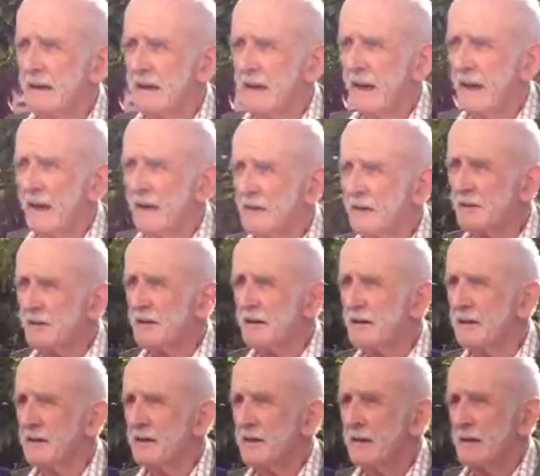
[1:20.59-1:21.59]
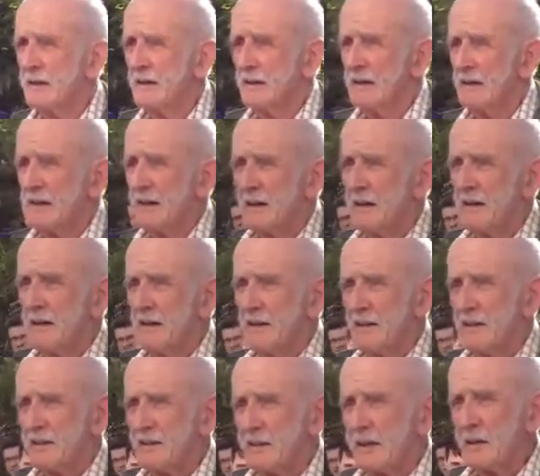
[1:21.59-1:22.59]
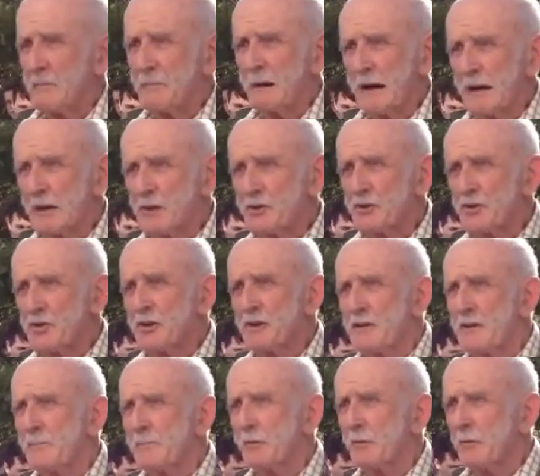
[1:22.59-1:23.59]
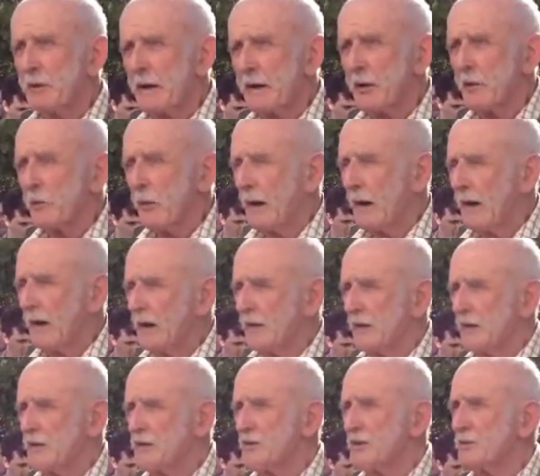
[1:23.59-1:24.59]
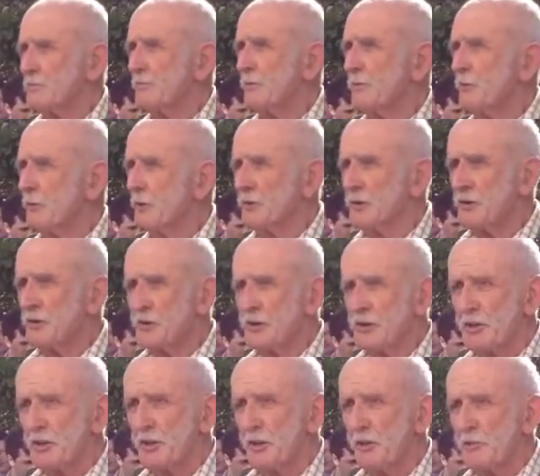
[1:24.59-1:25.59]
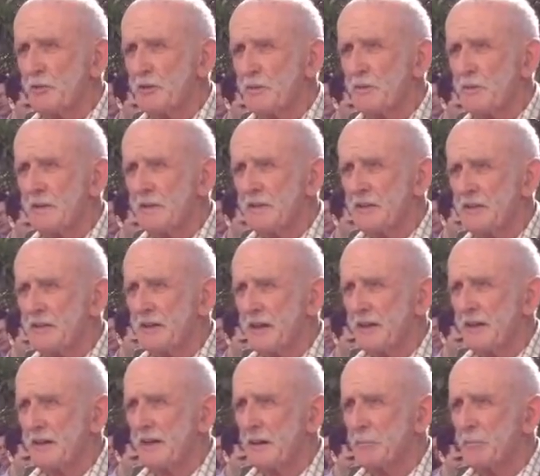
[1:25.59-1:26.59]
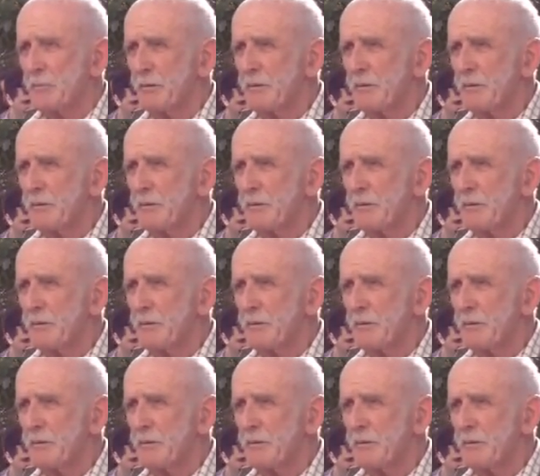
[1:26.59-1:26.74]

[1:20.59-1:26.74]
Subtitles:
And they managed to slip away quietly just before the disco was being set up.